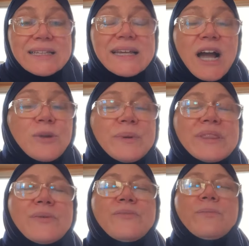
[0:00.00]
It's hard,
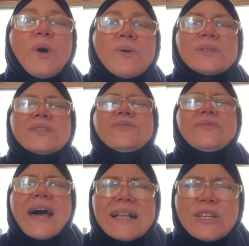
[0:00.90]
but the most
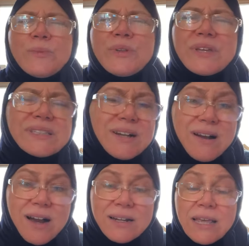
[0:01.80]
valuable things are
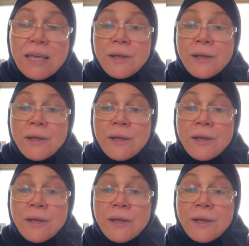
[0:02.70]
hard.